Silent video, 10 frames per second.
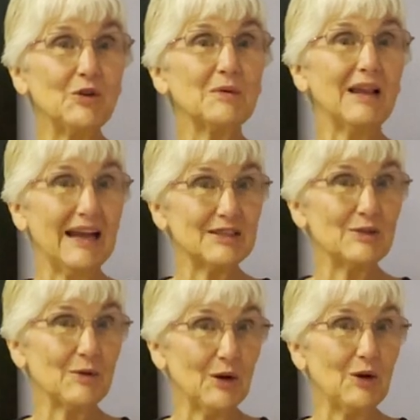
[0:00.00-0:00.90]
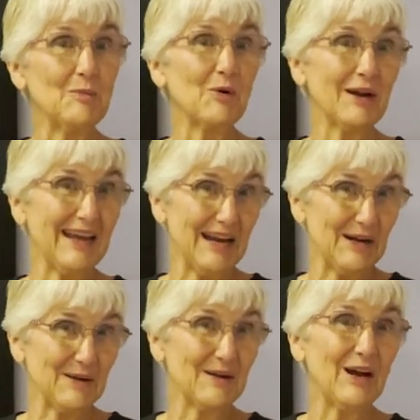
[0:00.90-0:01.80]
you would like to grow more
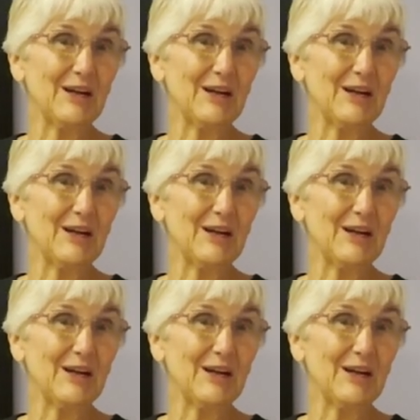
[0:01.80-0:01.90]
hair